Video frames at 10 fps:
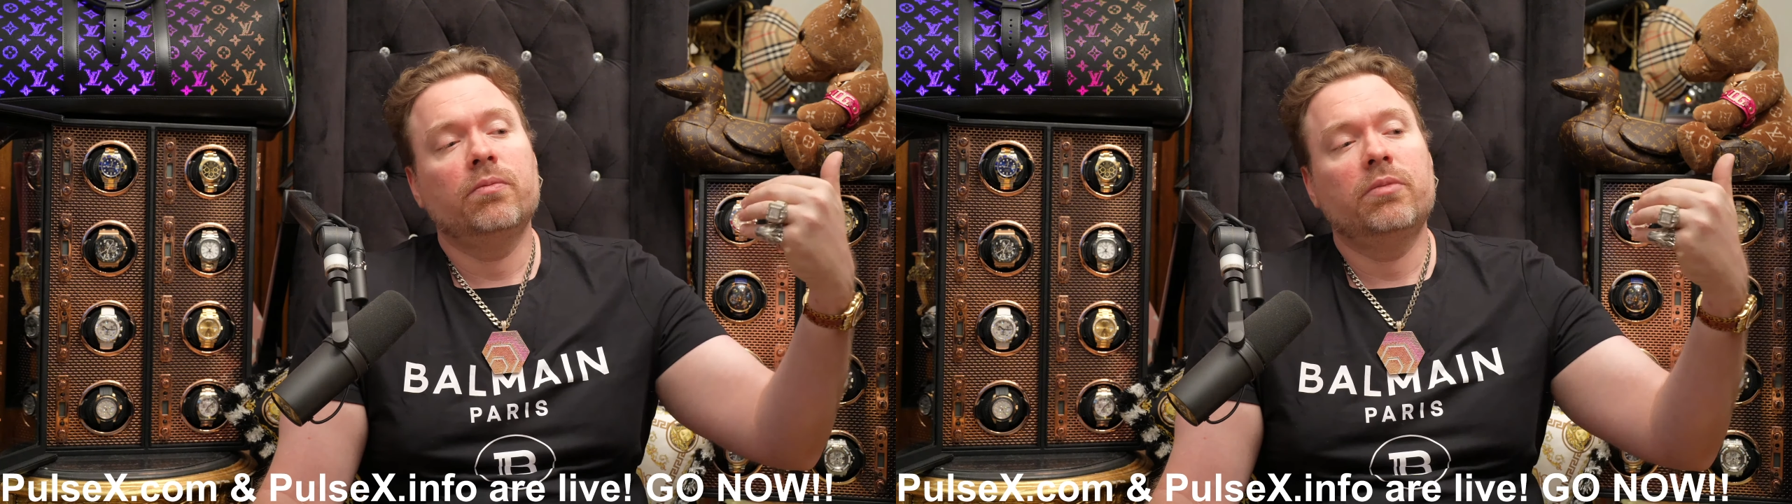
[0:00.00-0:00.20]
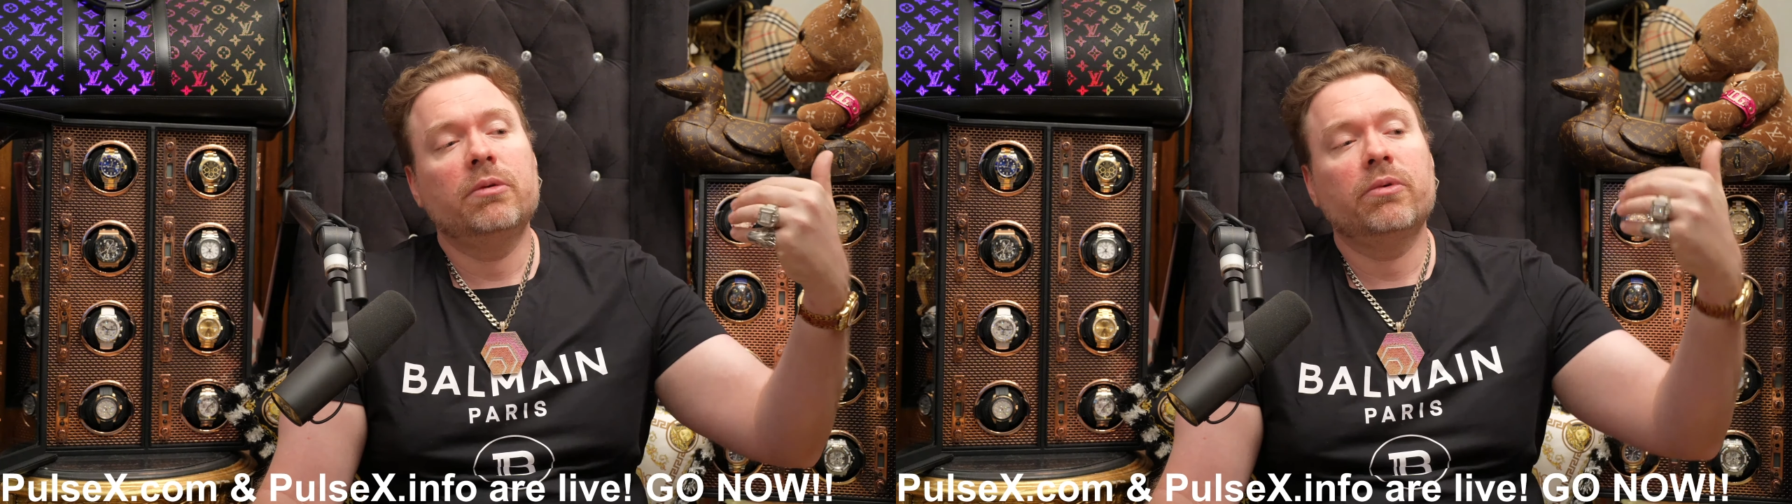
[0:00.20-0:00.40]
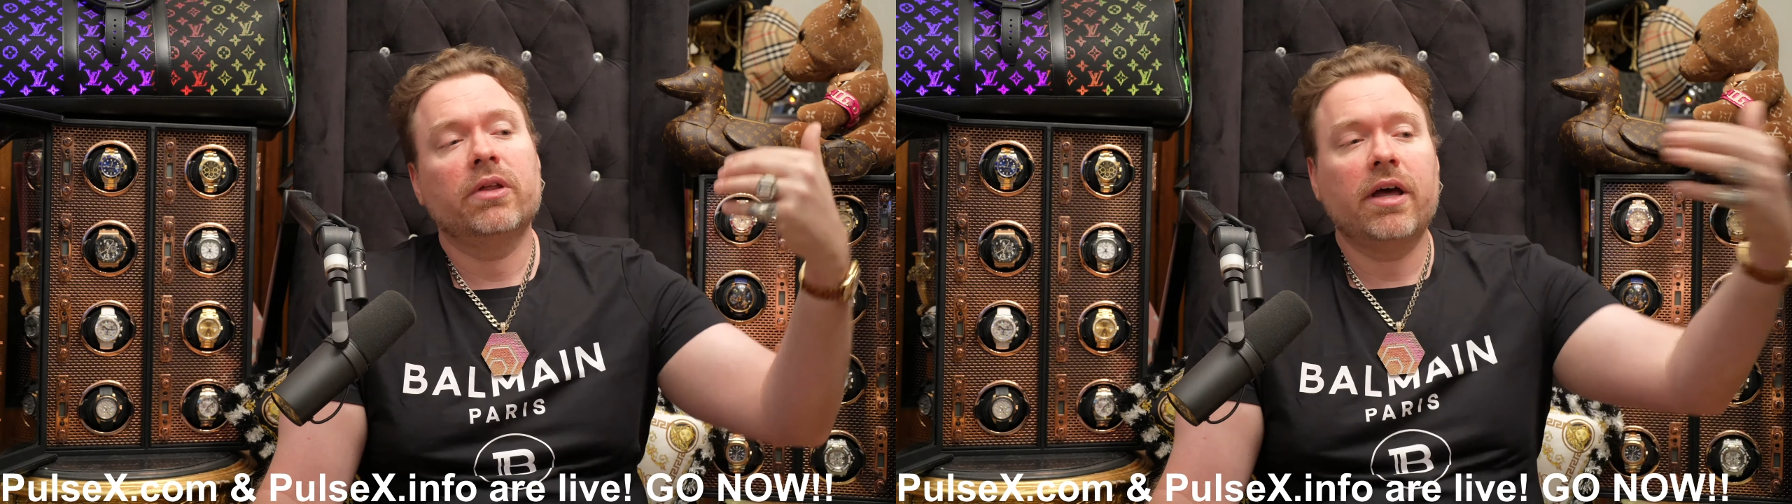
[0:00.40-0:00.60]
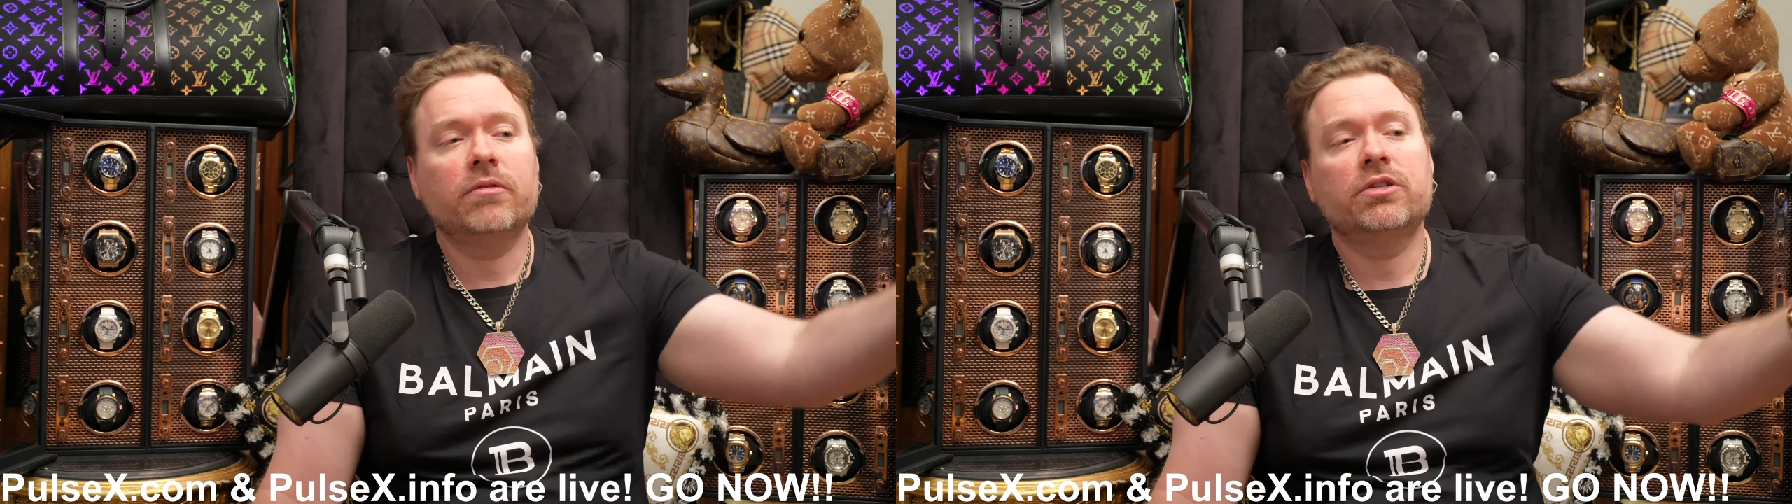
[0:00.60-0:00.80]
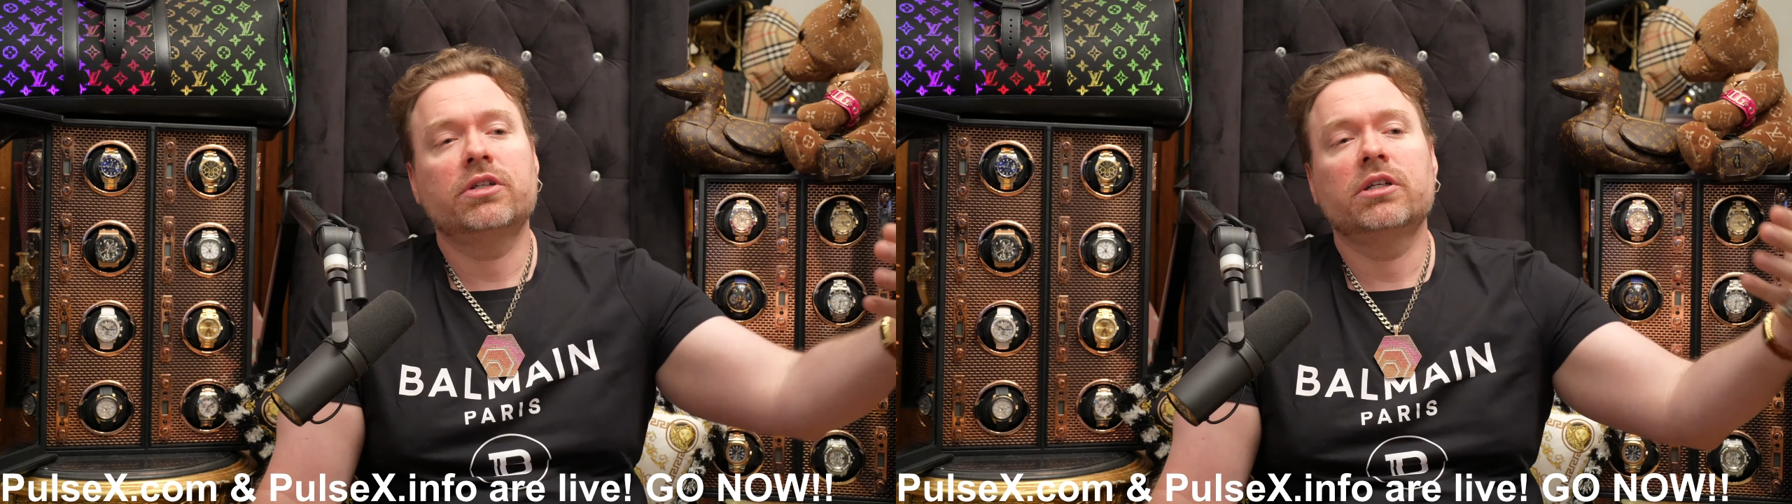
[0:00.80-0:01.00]
People that
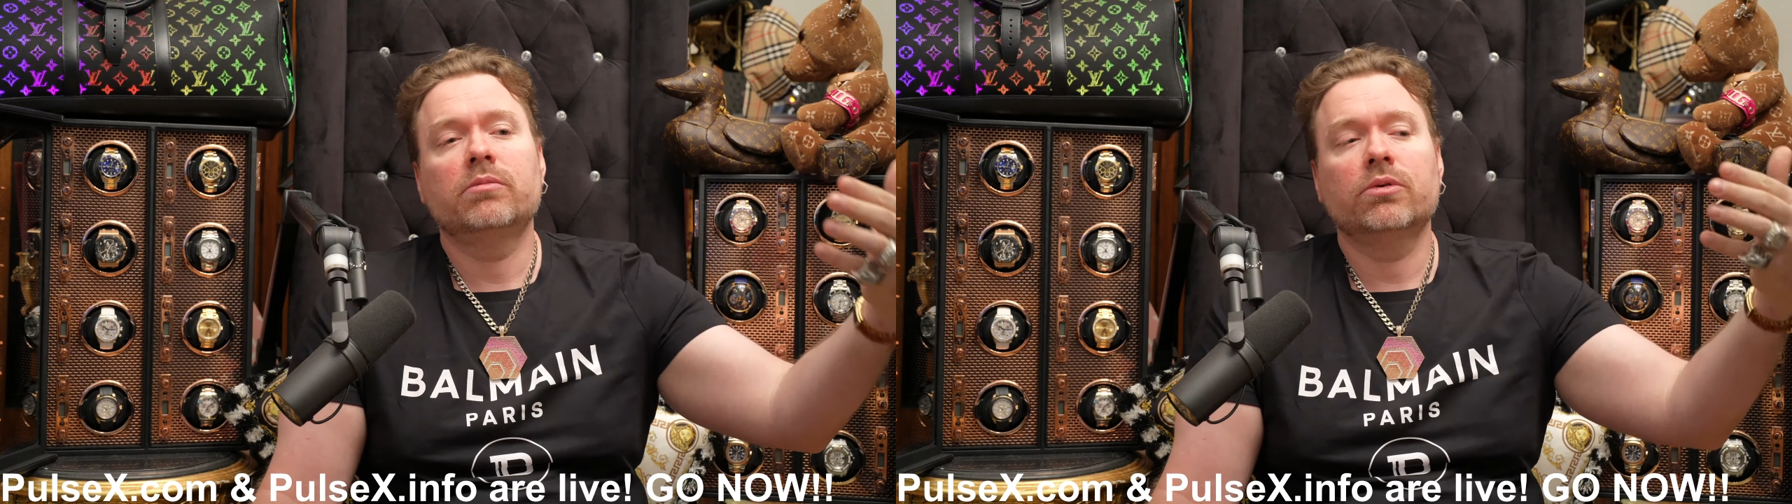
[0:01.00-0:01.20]
have SHIB